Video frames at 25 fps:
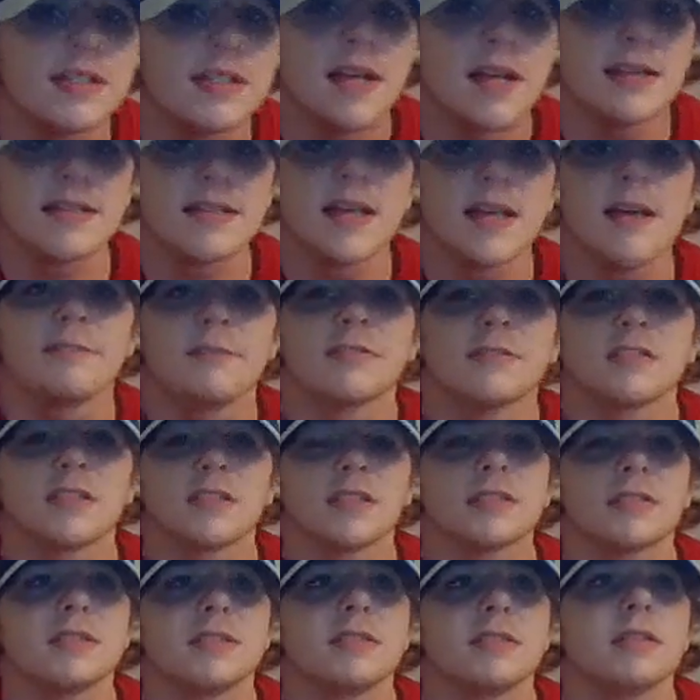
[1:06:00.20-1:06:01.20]
The Sens have
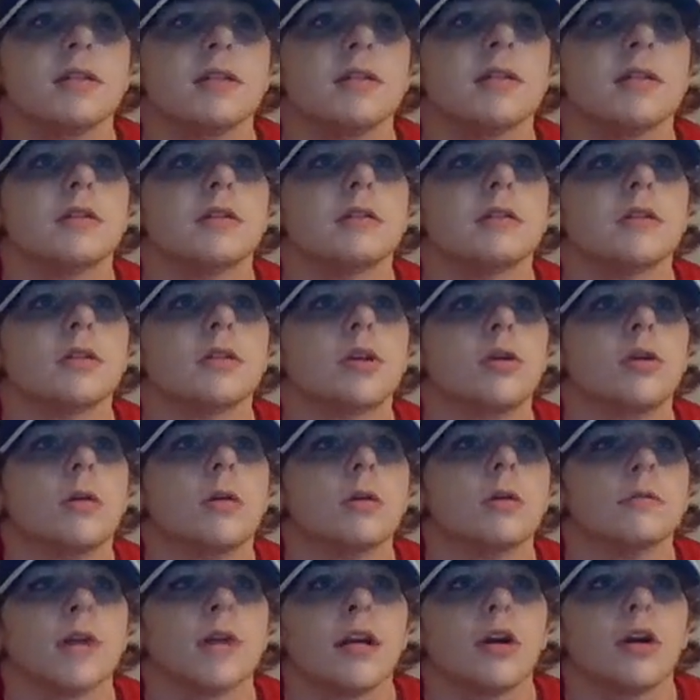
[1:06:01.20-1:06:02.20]
selected
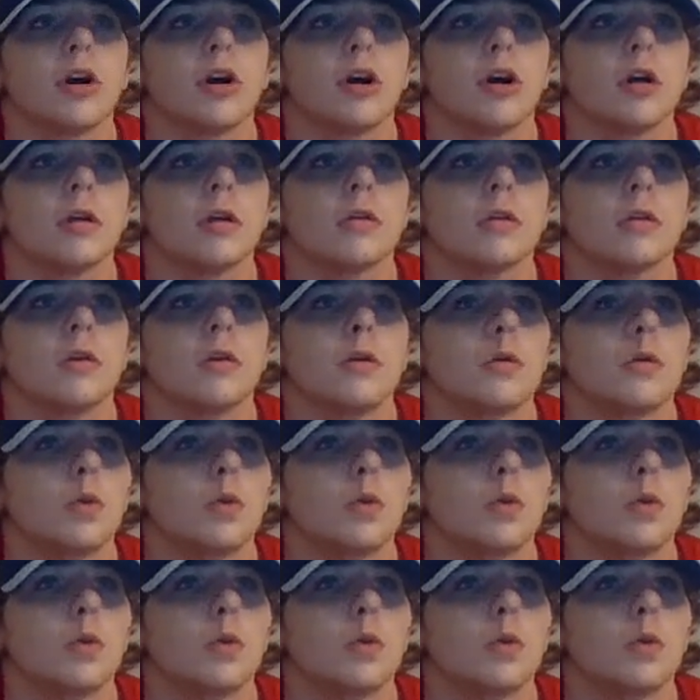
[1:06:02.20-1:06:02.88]
Cole Reinhardt